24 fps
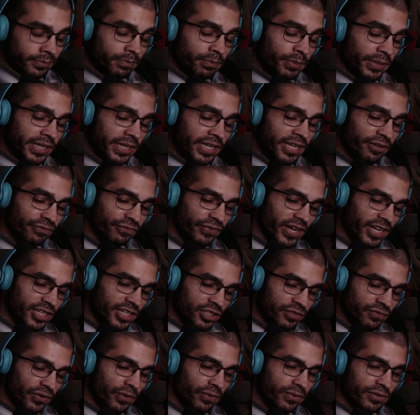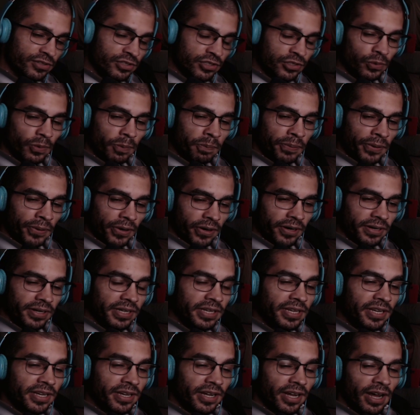but he fast forwards to a part
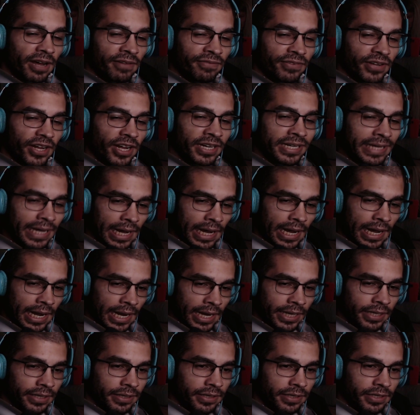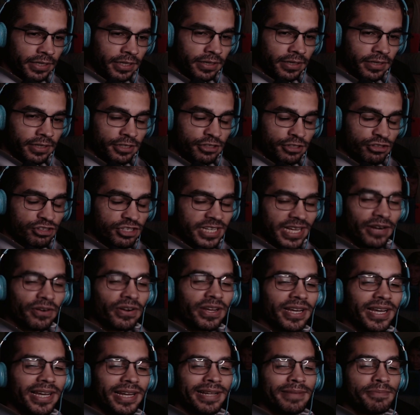of a guy staring
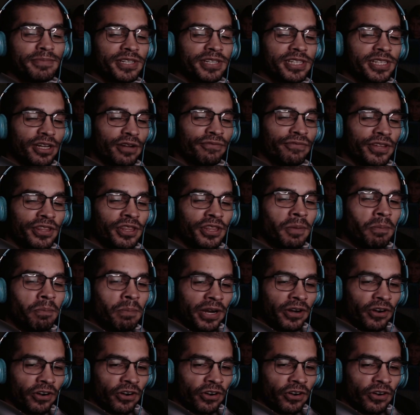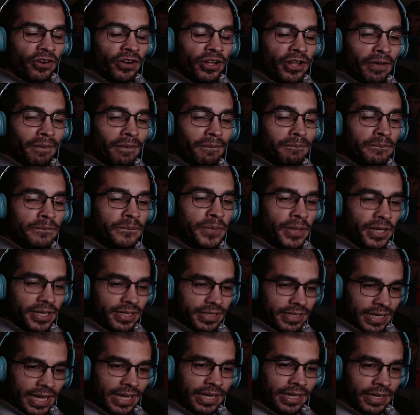at himself in the mirror, butt
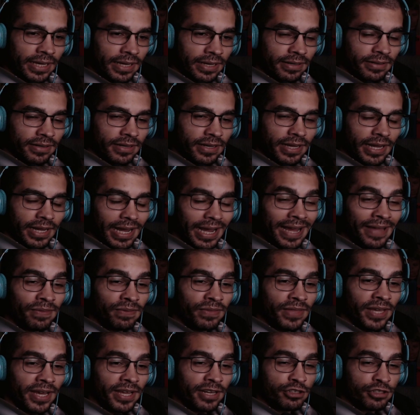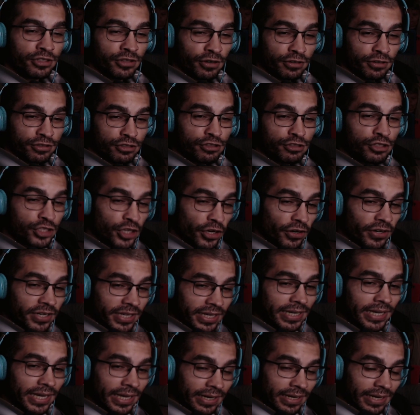naked, and then starts
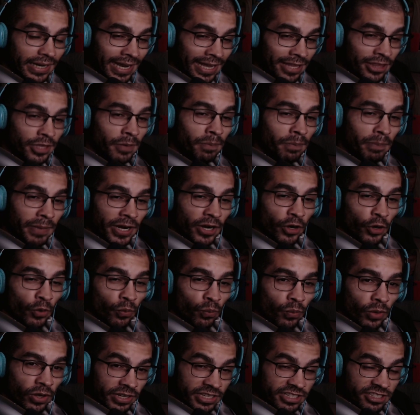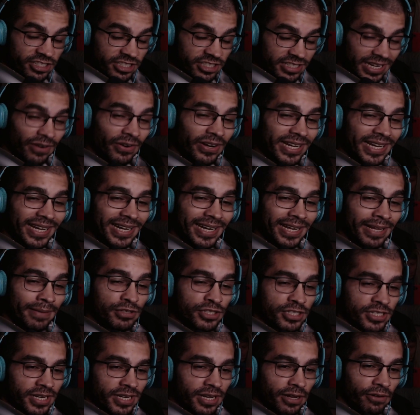jerking it in the mirror while he's staring at
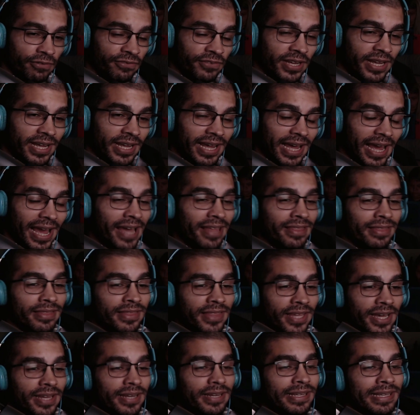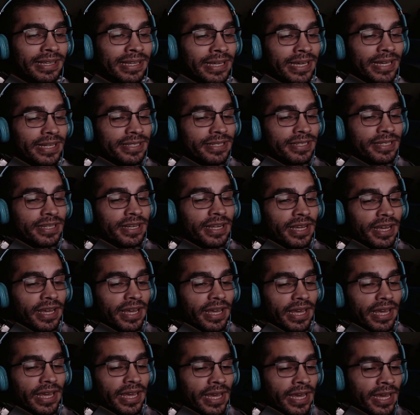himself and then gets
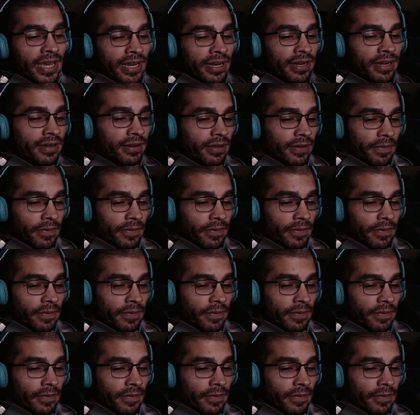in